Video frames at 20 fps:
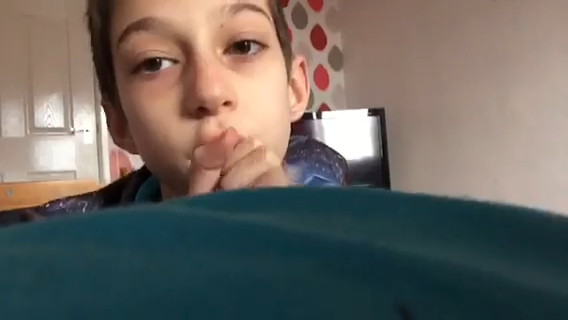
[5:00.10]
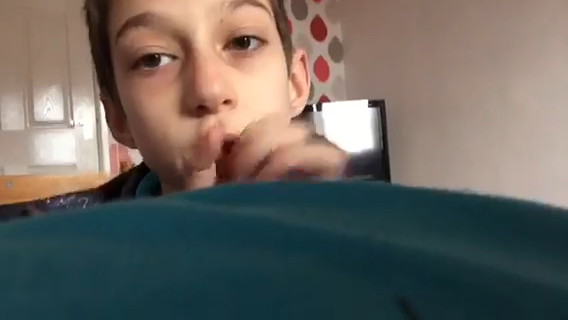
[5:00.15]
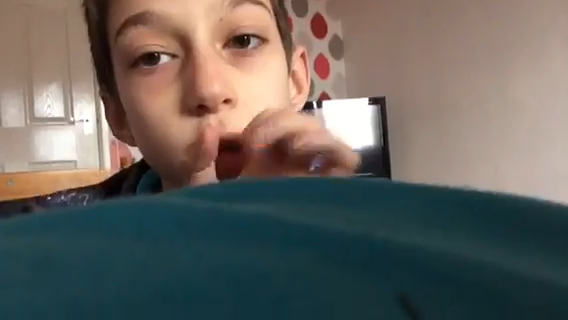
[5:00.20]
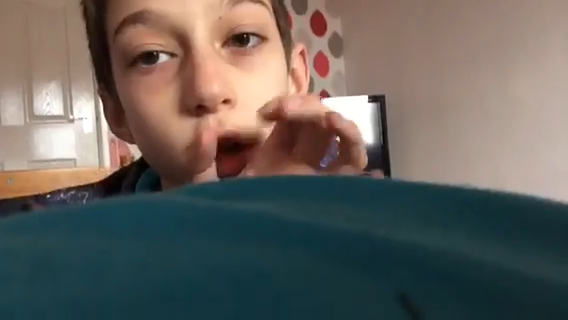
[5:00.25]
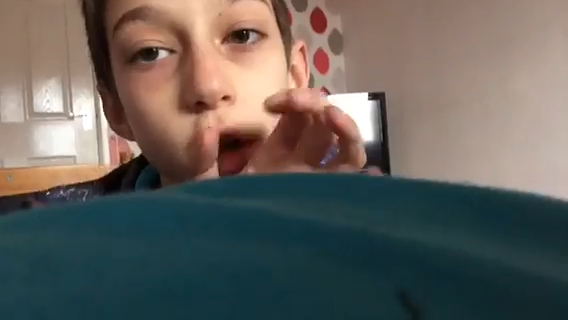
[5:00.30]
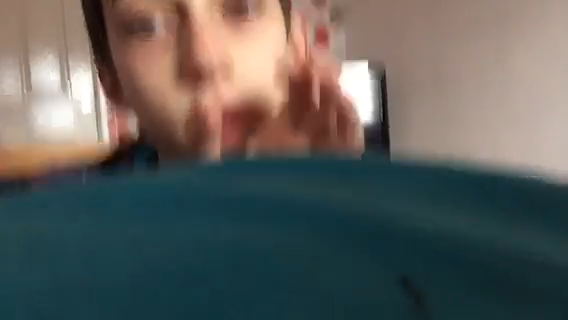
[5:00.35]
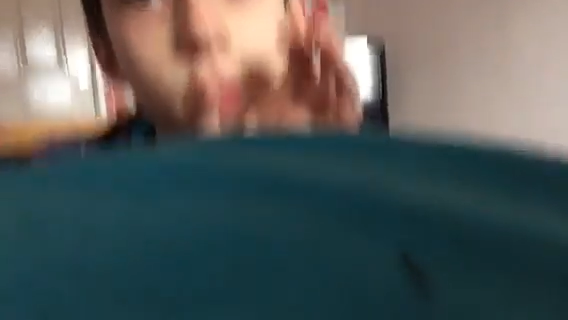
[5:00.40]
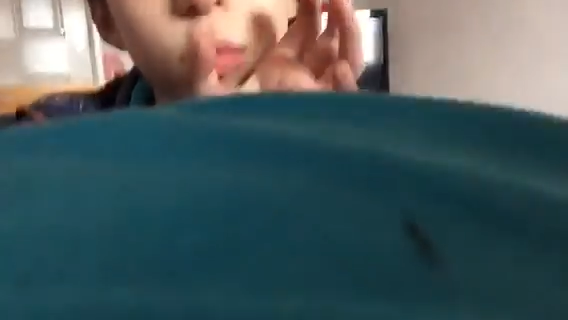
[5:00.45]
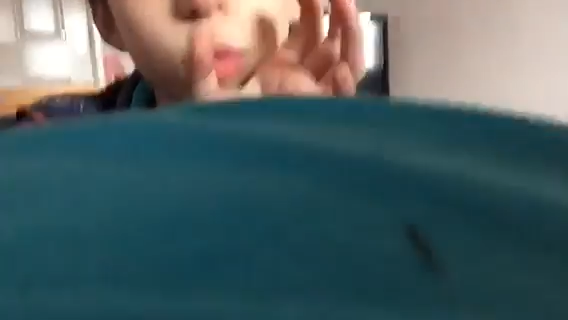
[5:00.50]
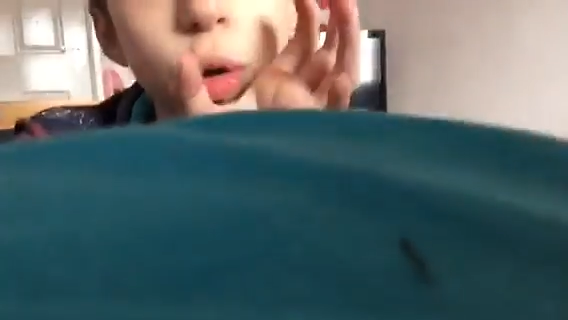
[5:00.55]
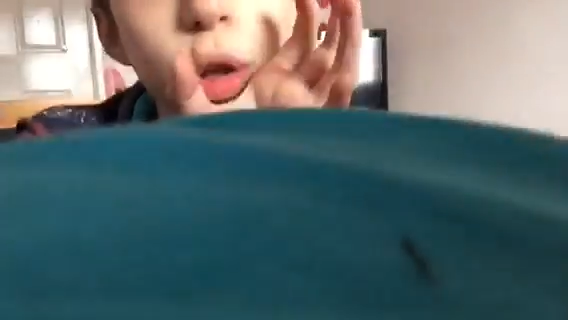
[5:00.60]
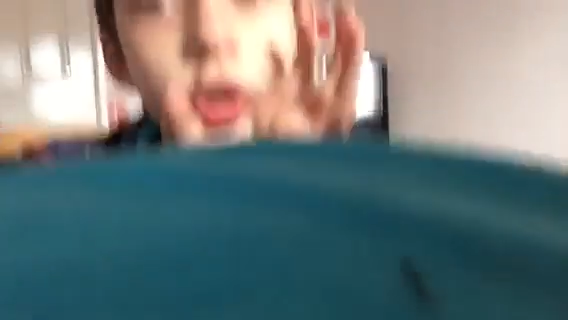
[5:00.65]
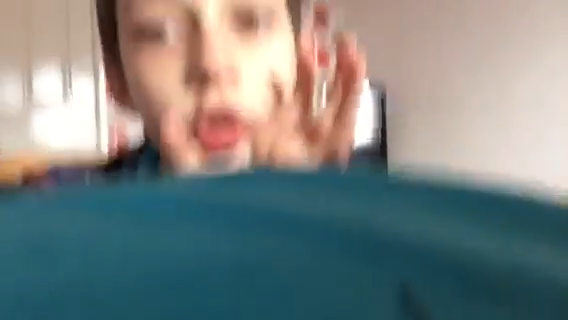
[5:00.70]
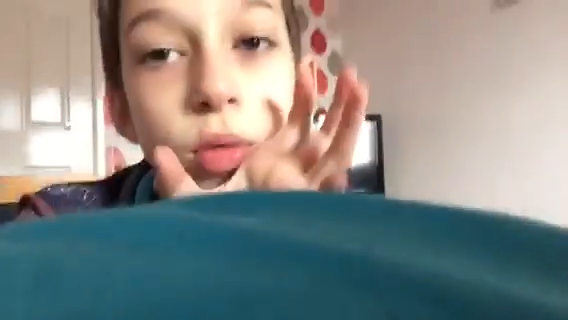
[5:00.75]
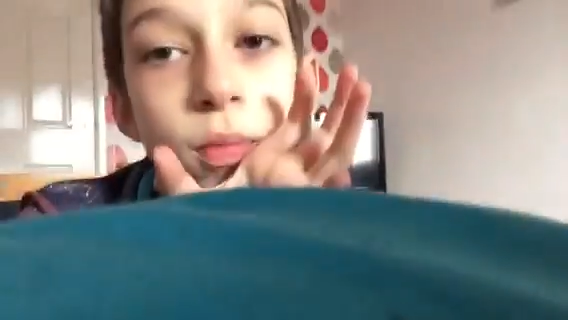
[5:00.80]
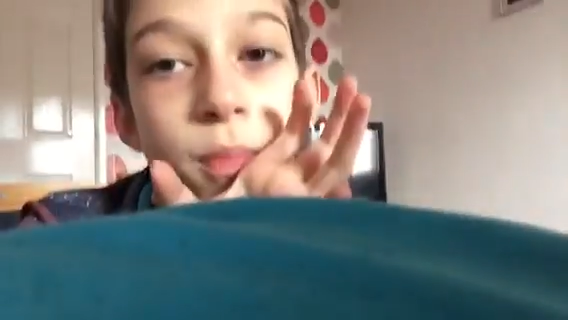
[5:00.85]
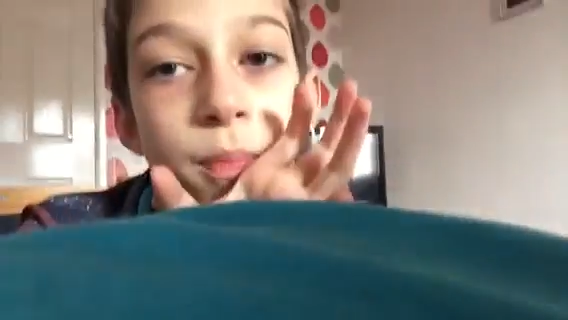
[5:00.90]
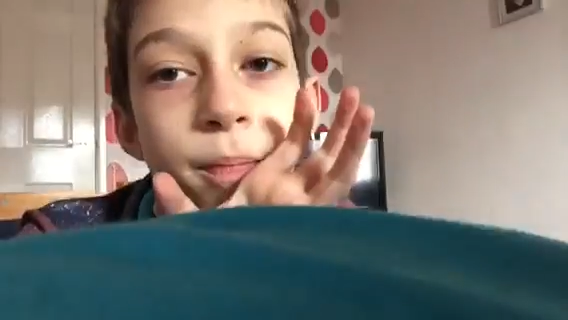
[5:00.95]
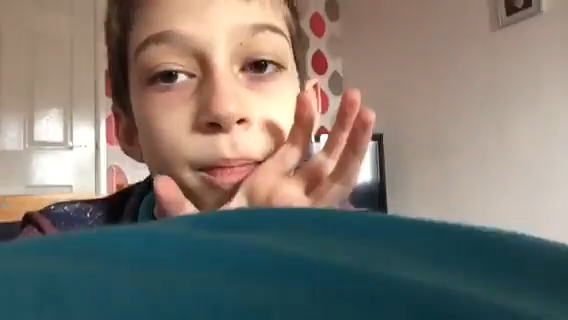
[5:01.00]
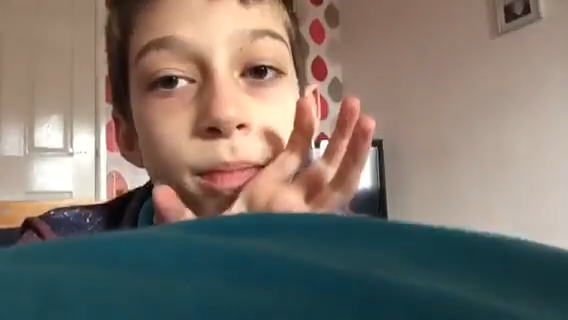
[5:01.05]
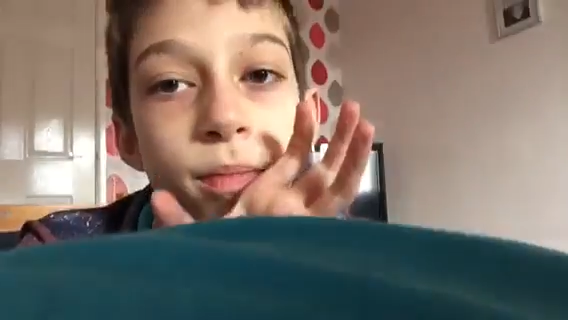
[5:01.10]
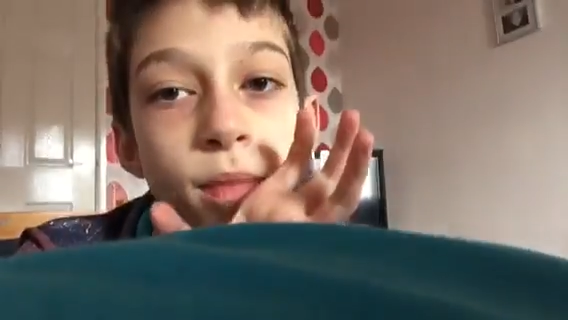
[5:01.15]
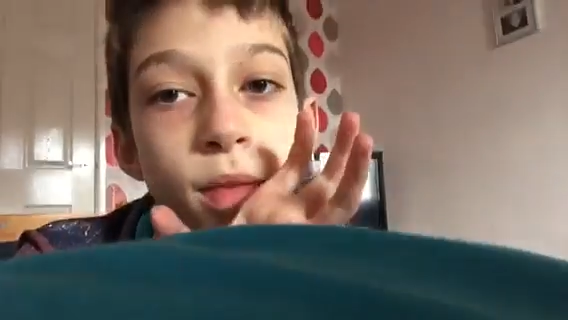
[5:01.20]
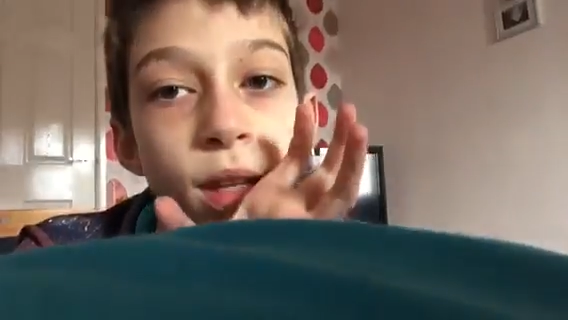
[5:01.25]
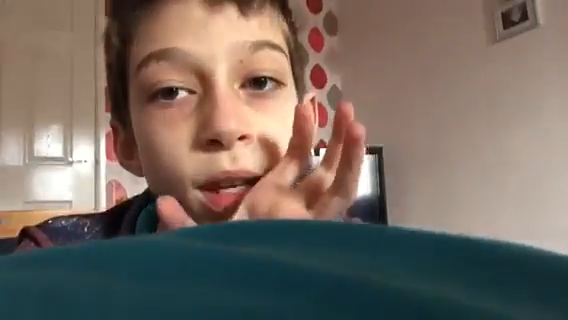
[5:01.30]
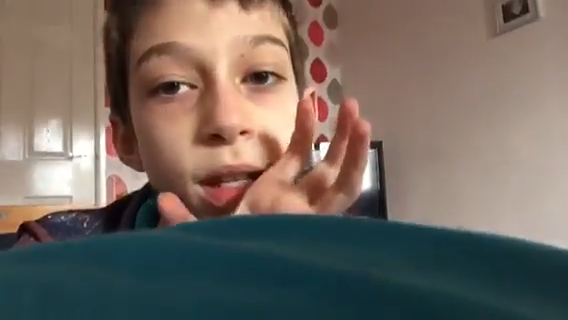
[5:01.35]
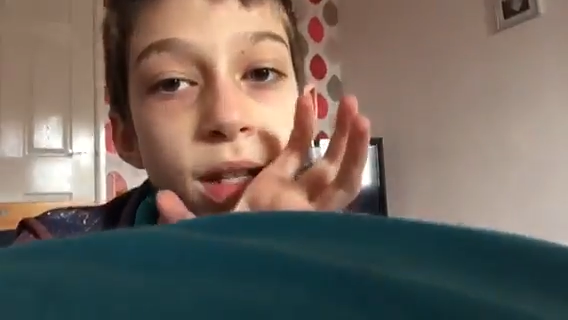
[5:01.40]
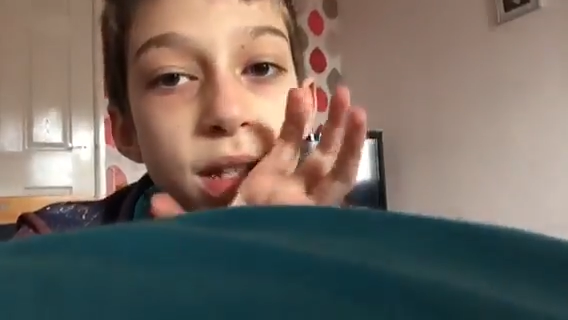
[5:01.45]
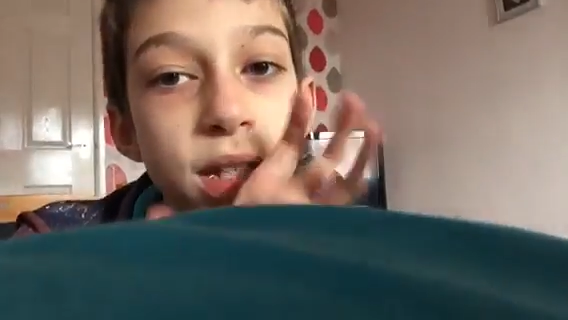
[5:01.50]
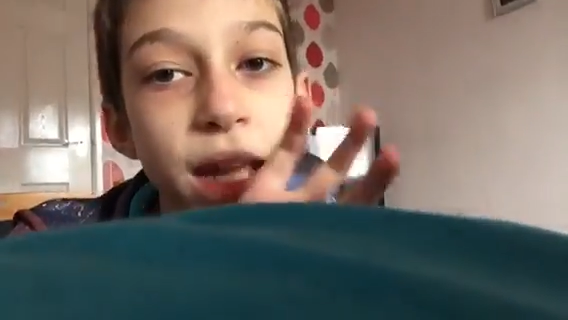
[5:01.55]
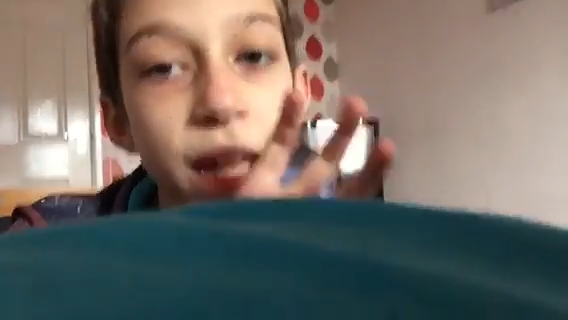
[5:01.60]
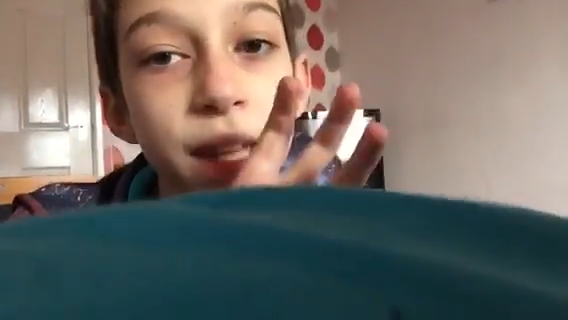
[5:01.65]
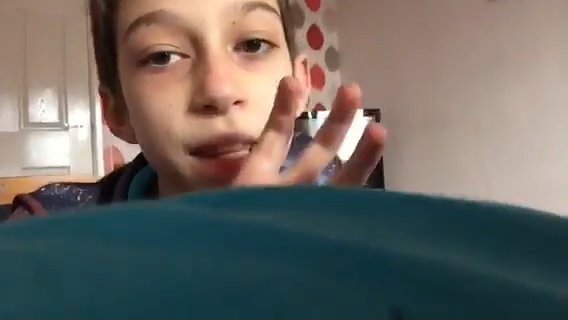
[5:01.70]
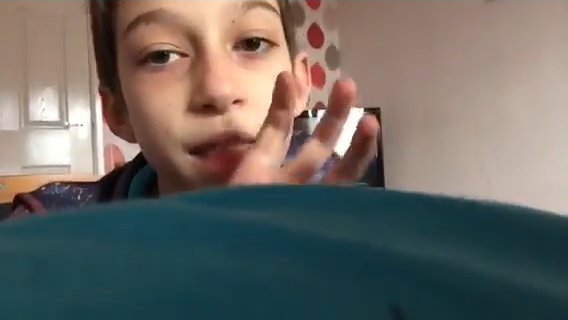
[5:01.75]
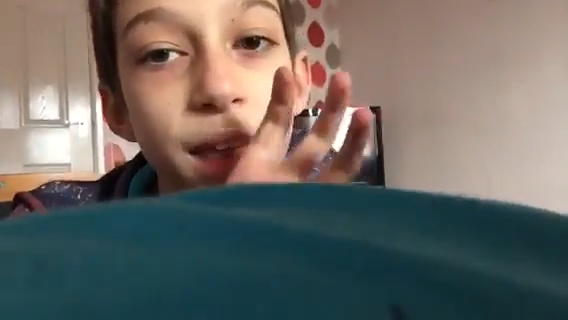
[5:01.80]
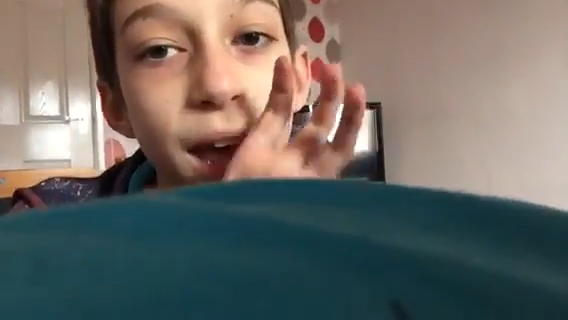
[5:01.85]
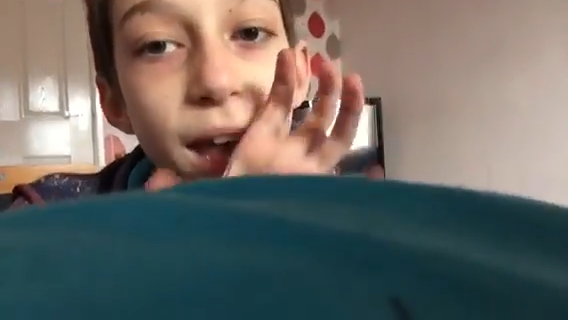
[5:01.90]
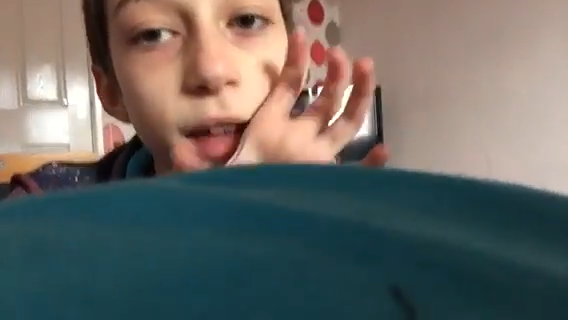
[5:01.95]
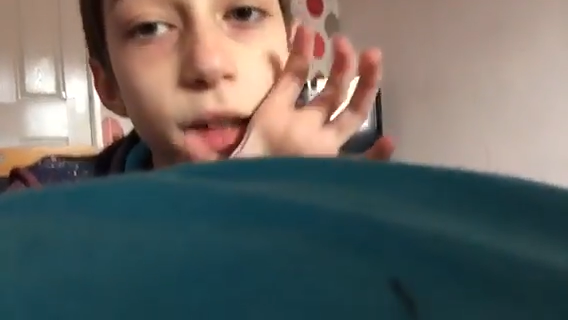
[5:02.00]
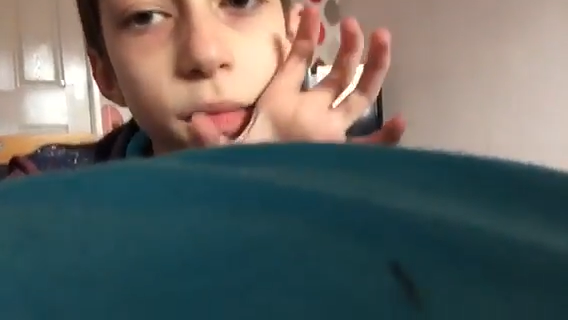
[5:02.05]
is I would take
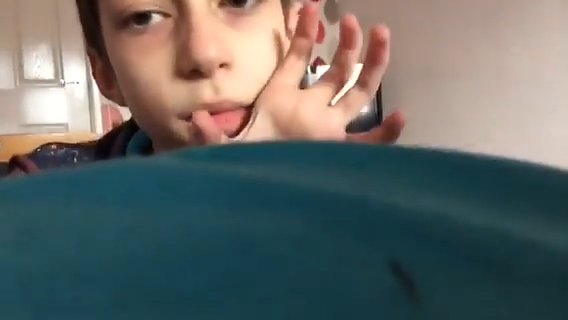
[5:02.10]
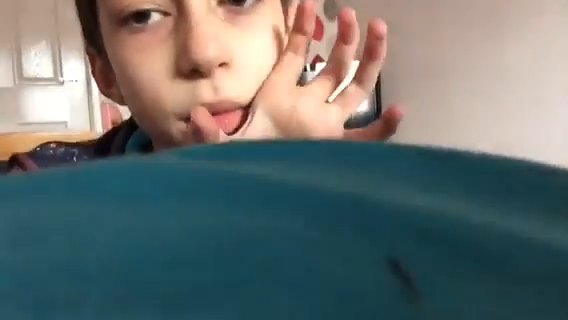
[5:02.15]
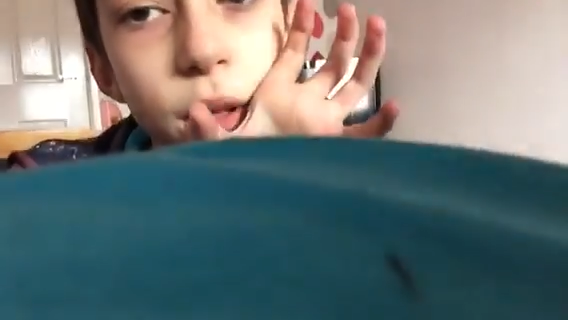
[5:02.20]
that